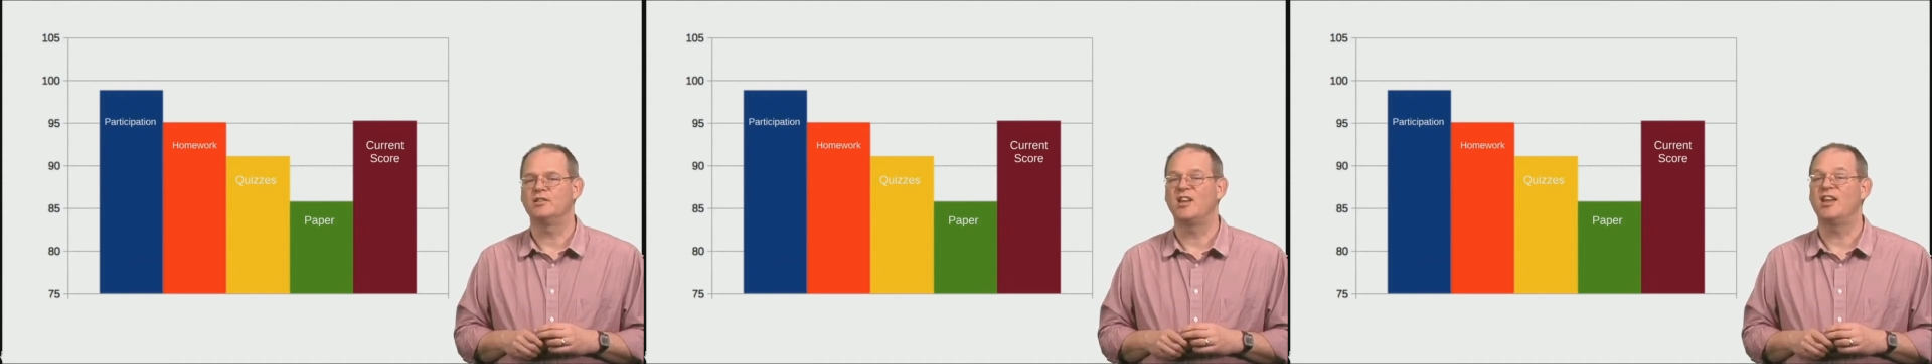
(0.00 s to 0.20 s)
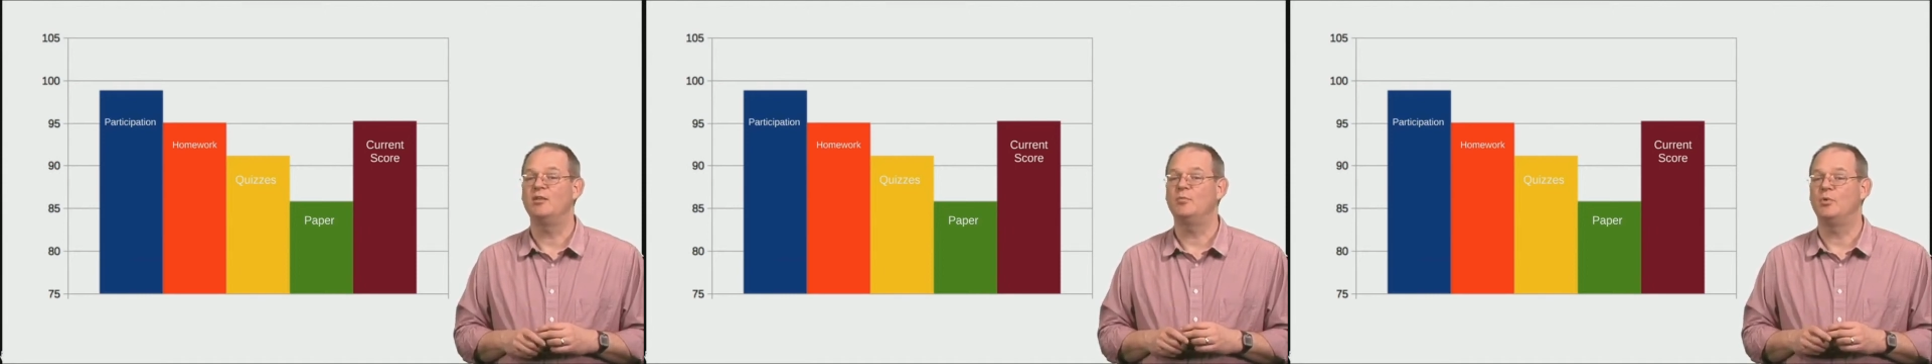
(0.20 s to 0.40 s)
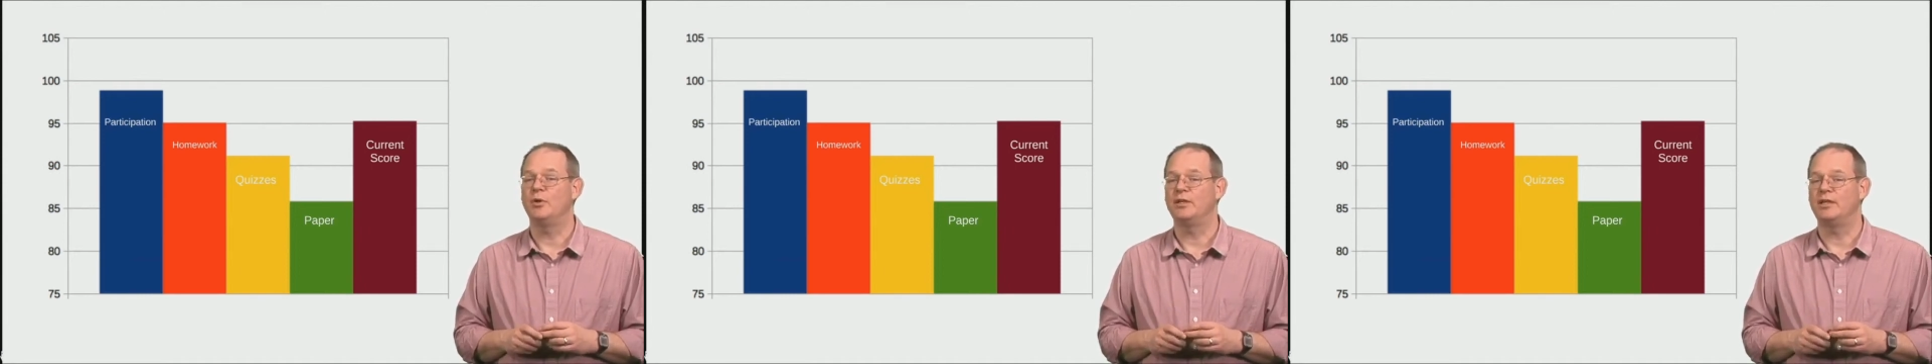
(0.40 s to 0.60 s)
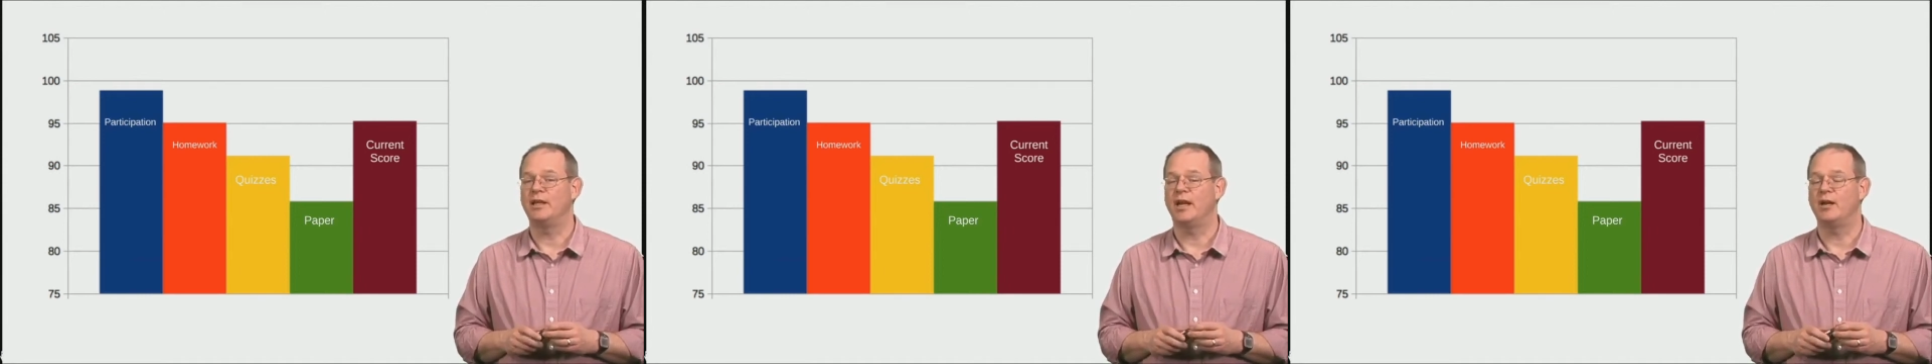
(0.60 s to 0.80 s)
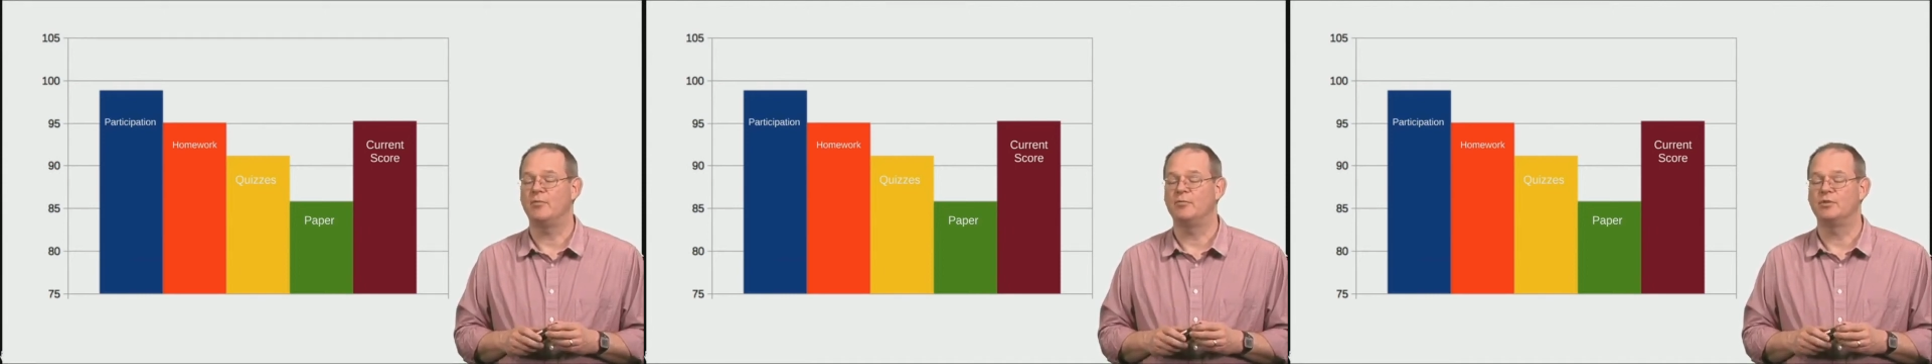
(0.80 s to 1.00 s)
10-point
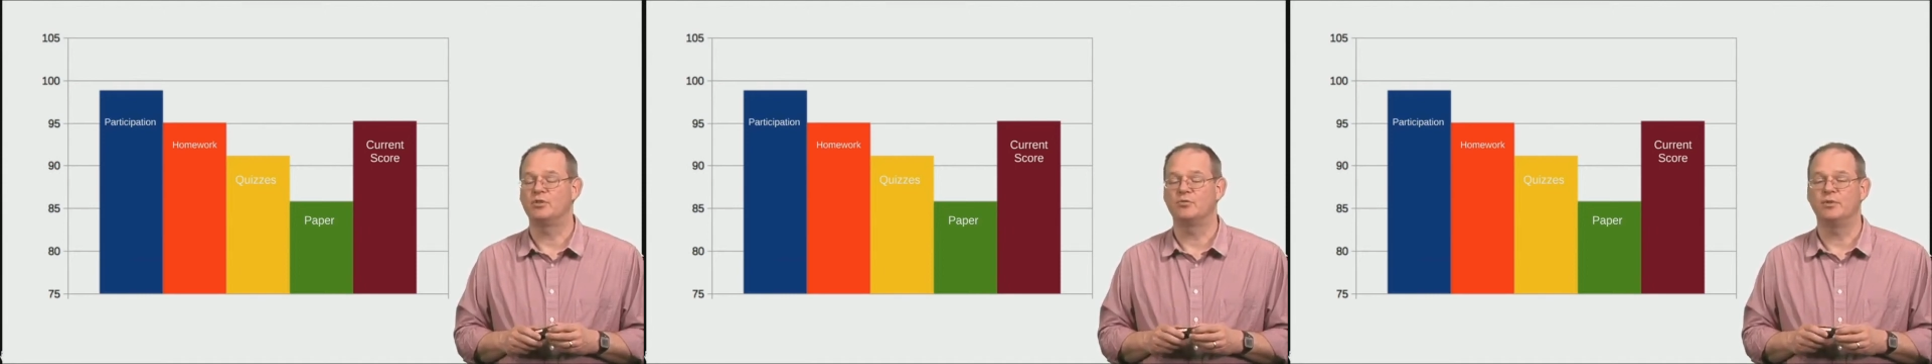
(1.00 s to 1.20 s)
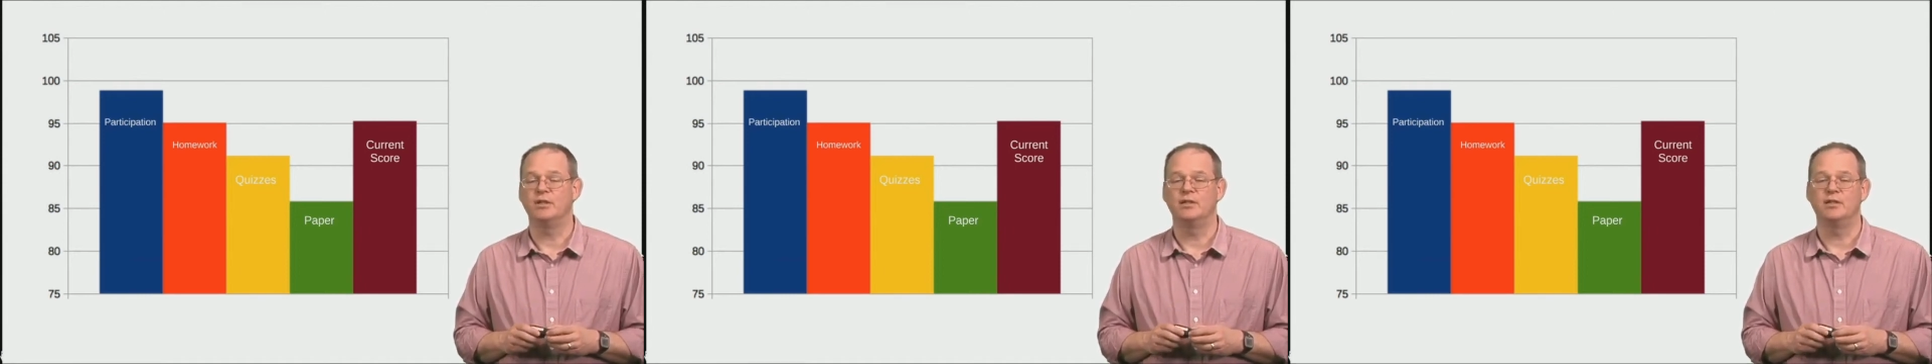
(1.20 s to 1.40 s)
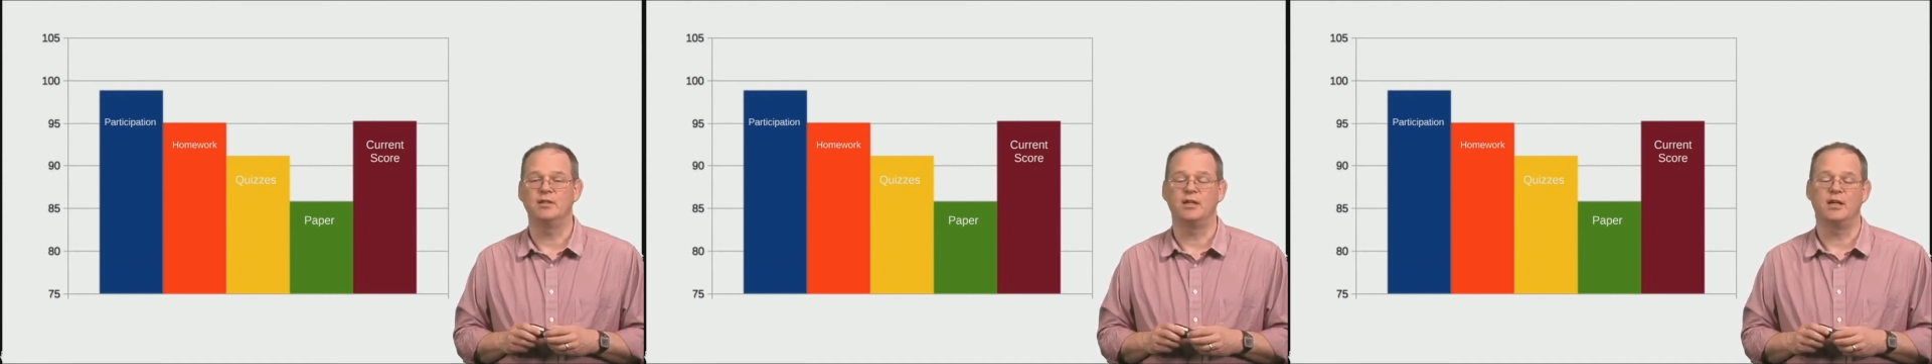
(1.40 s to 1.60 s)
gap between